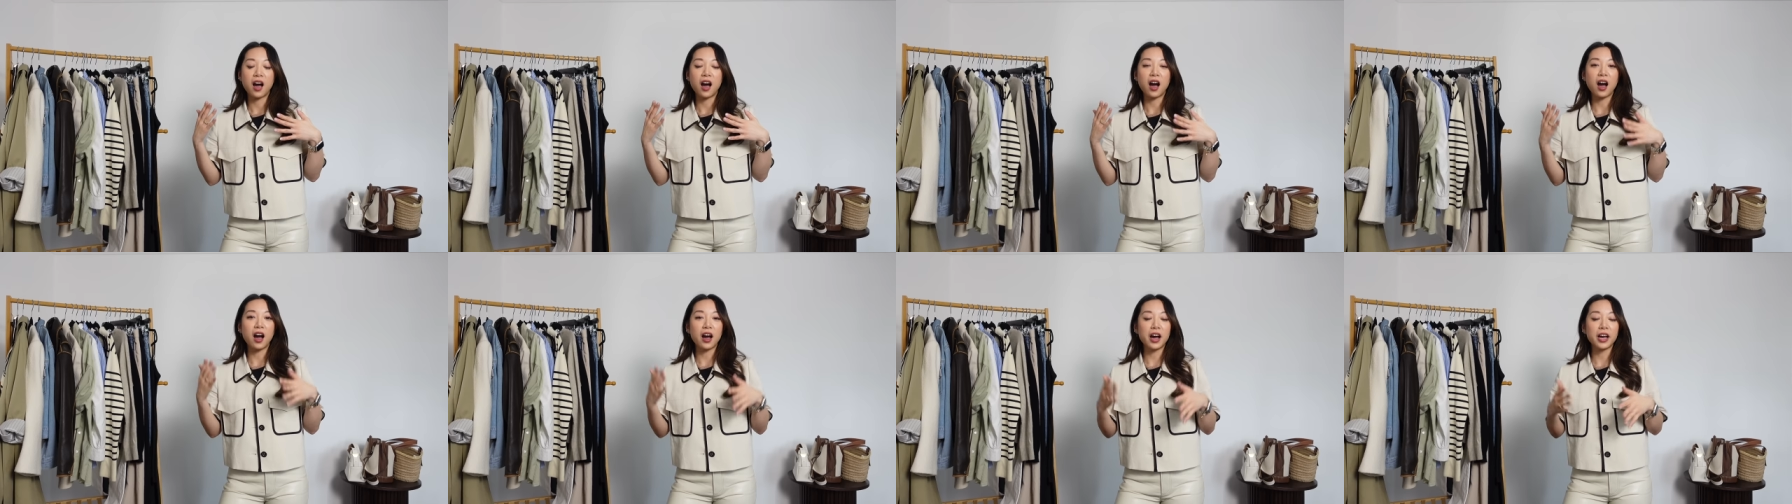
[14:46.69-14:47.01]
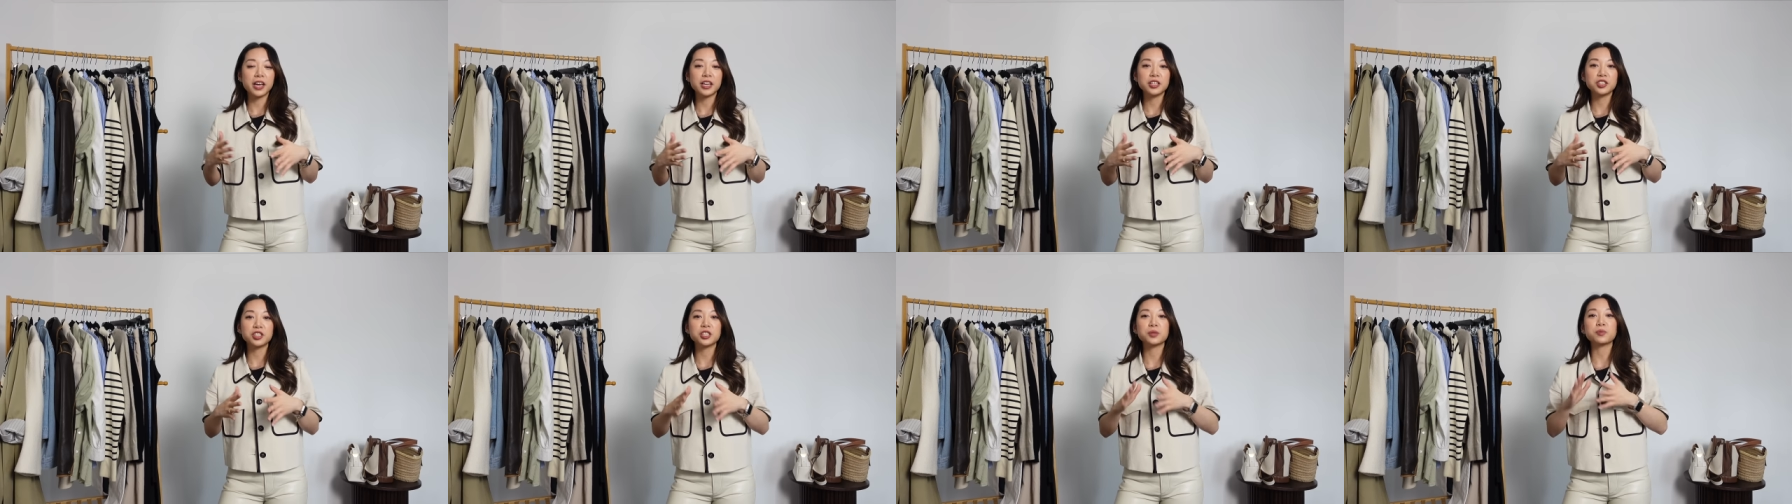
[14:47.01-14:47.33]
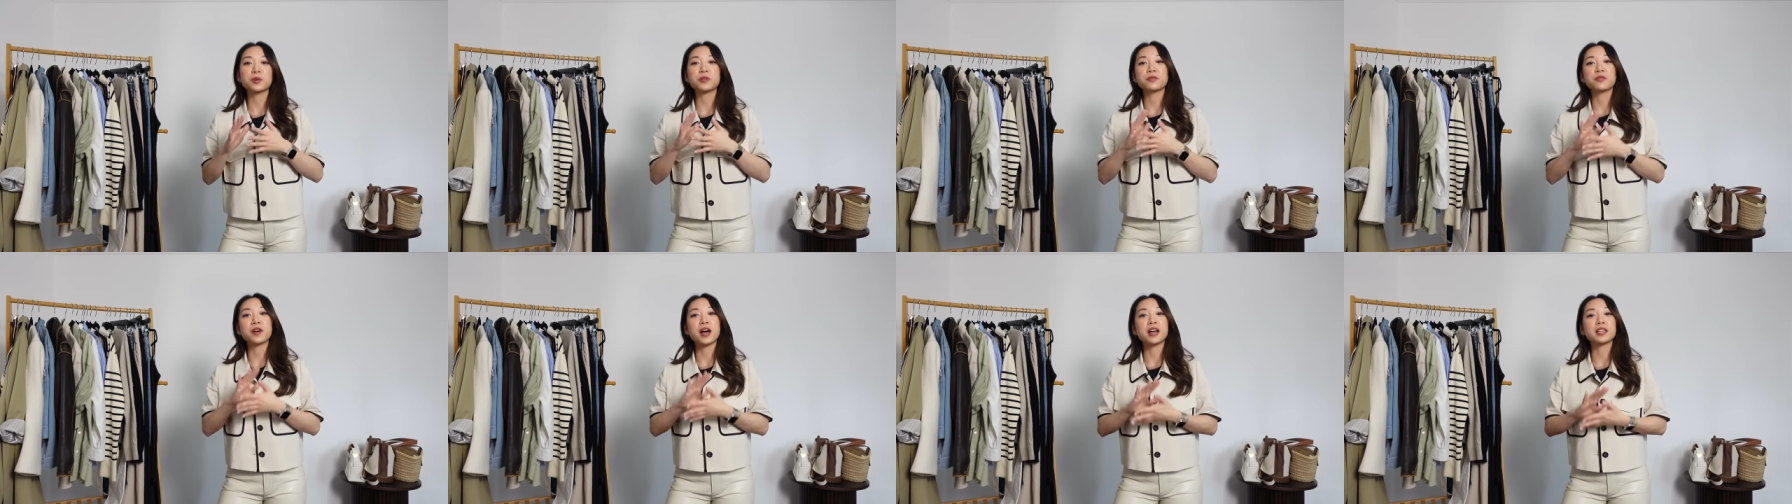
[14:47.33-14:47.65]
I just
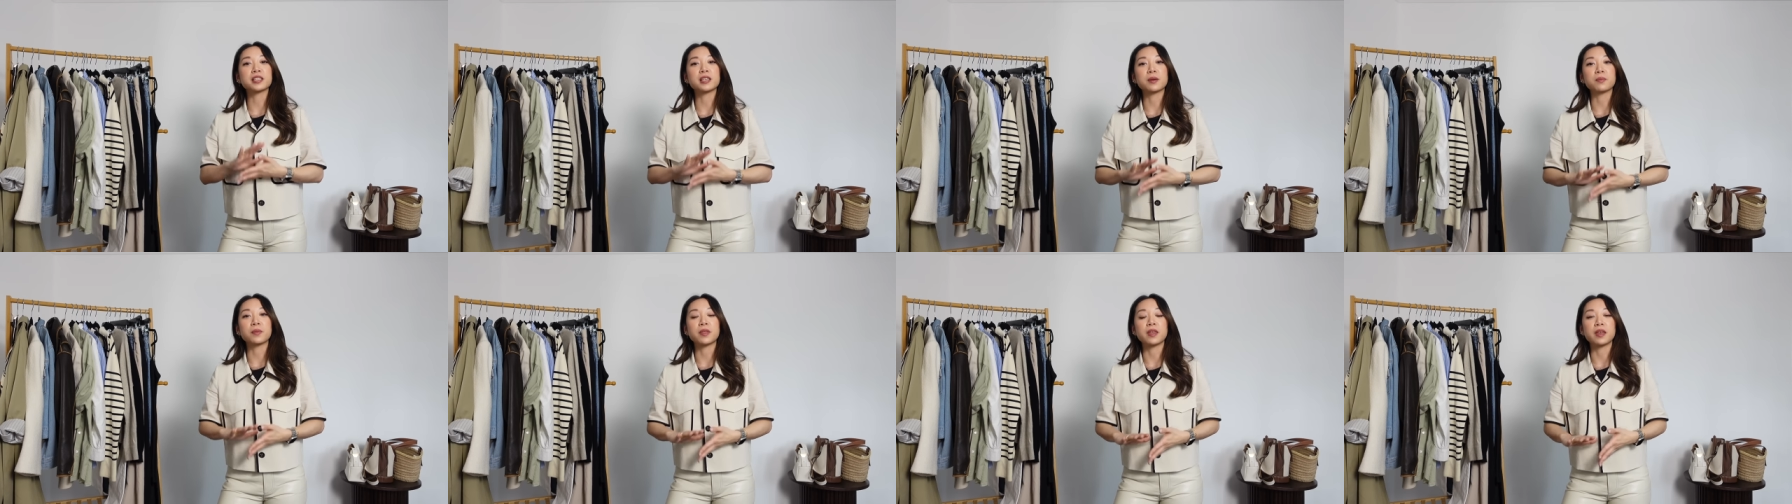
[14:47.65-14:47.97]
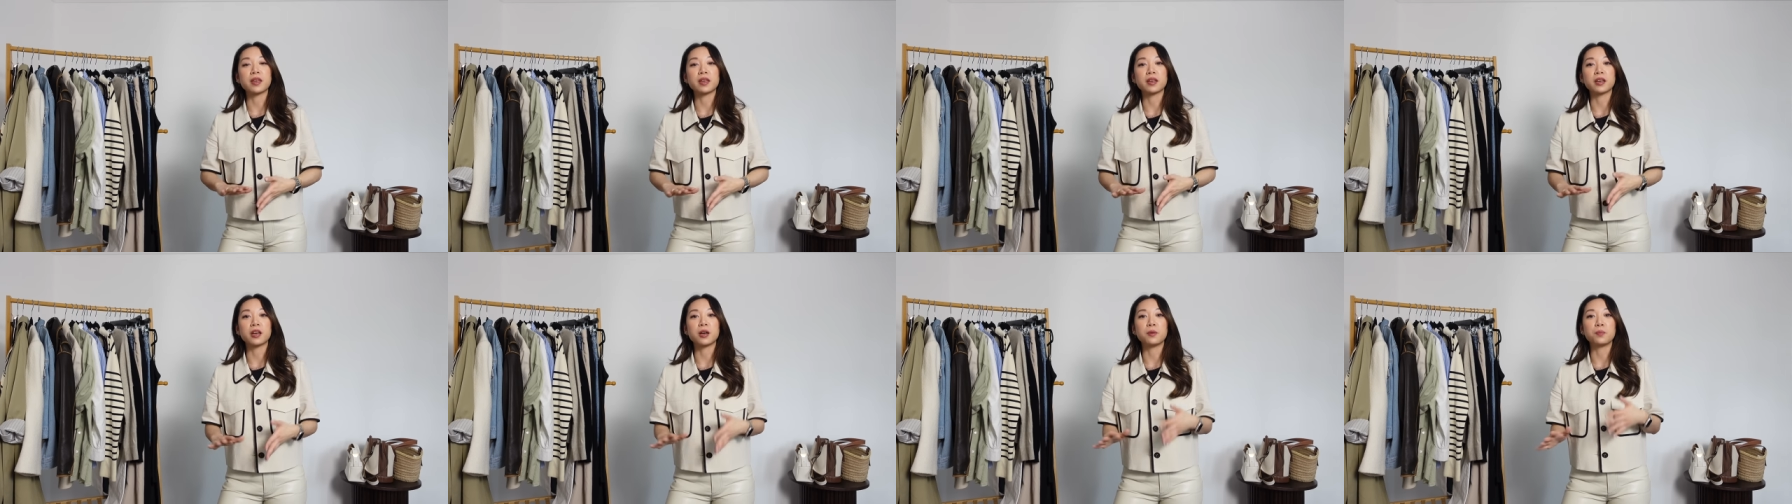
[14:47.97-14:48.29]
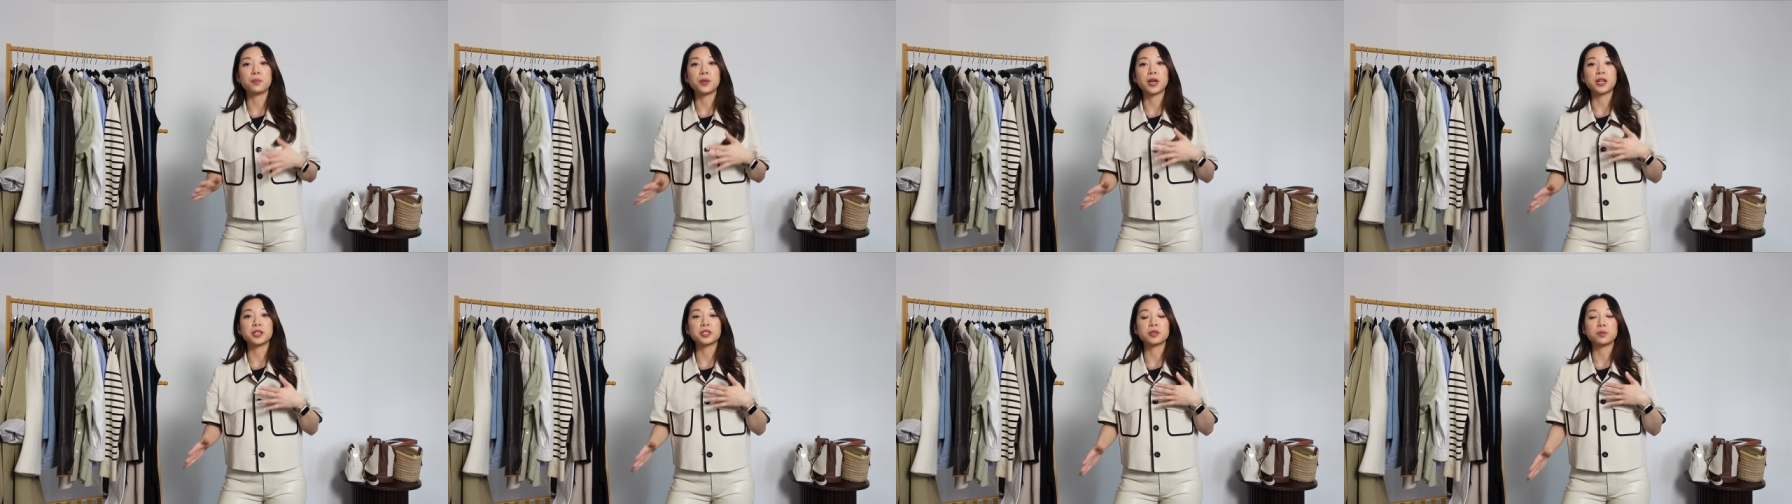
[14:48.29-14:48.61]
prefer something a
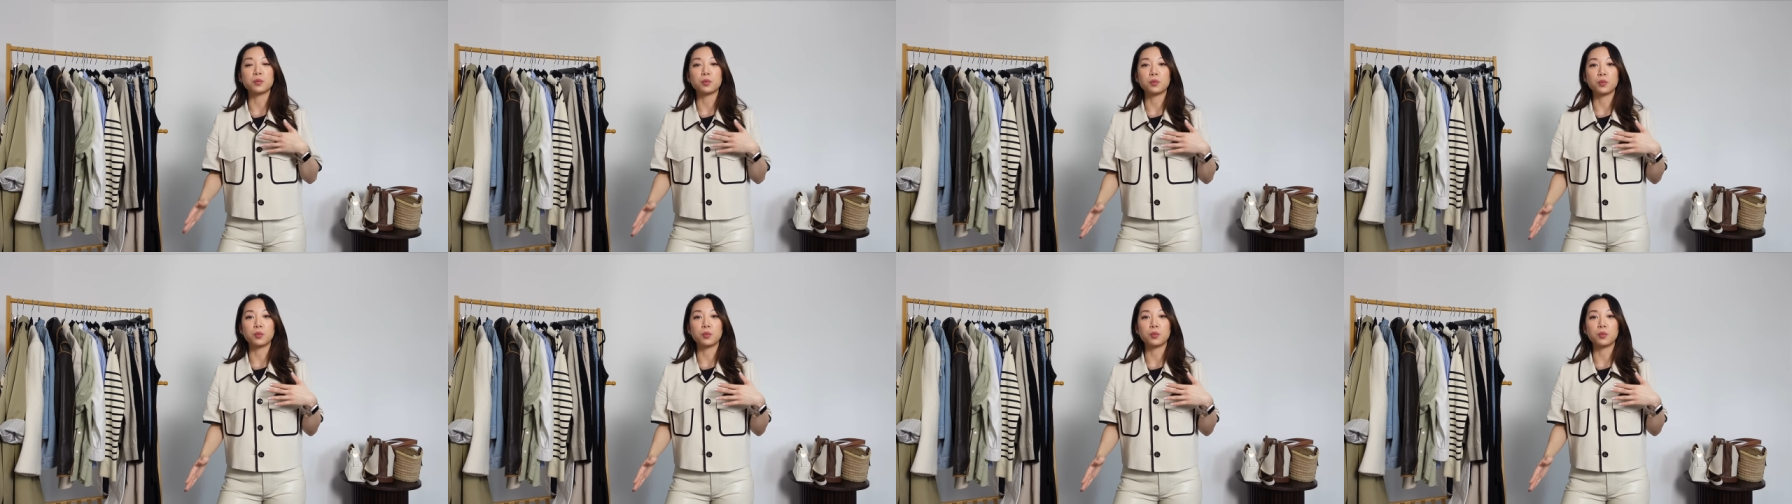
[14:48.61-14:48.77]
bit